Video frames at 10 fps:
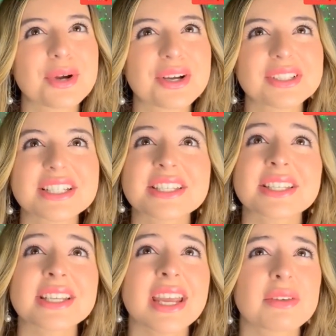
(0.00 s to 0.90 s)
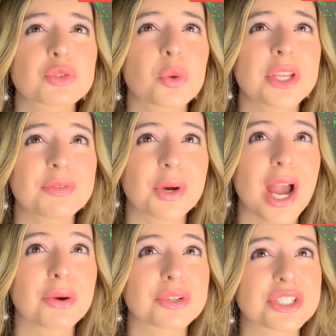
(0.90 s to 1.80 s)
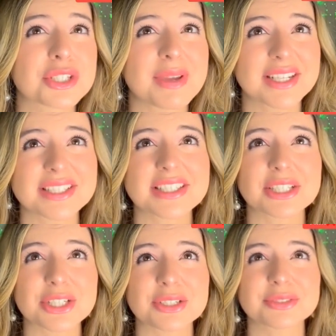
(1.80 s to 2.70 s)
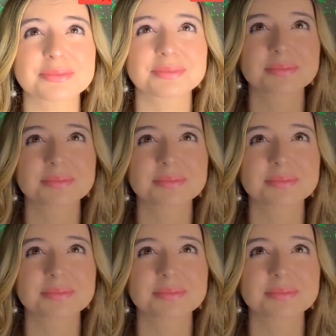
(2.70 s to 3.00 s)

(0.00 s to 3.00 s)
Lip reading: Well, it says I have 24 hours to make a decision.